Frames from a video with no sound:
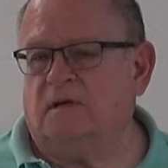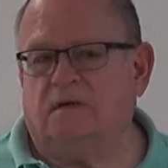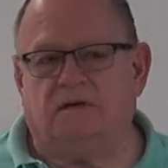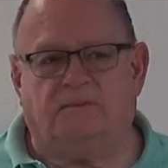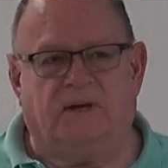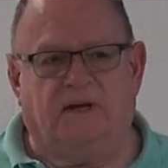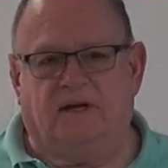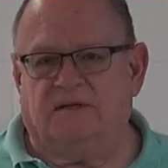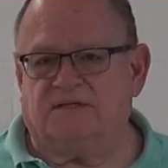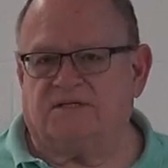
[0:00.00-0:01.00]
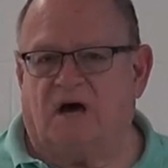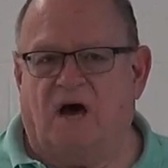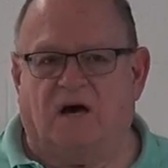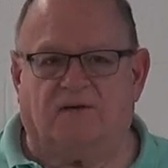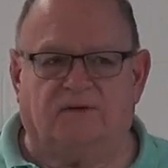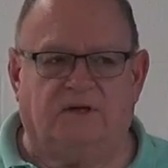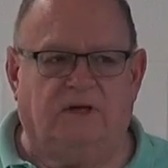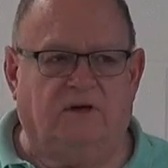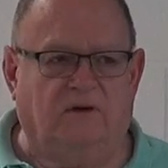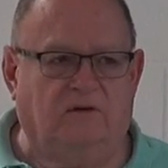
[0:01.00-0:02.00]
depending on the stock, the
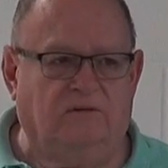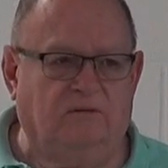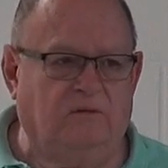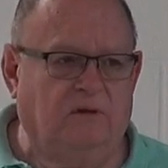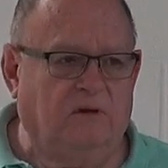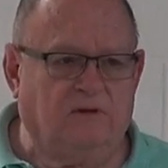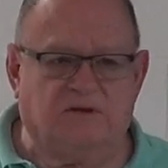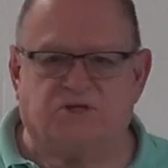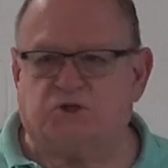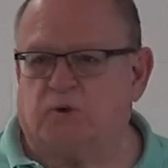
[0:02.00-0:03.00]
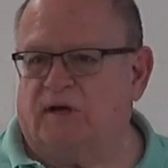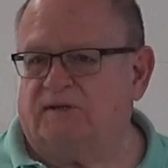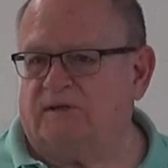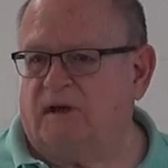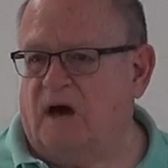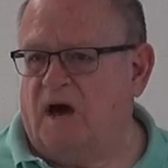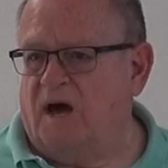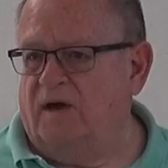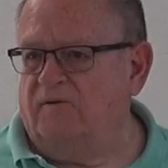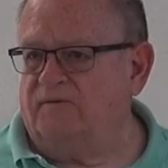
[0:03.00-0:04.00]
year, the strength of the
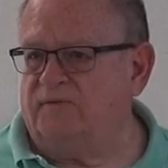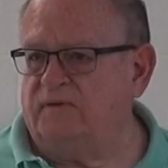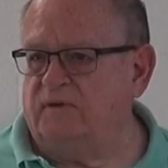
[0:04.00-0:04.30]
hive,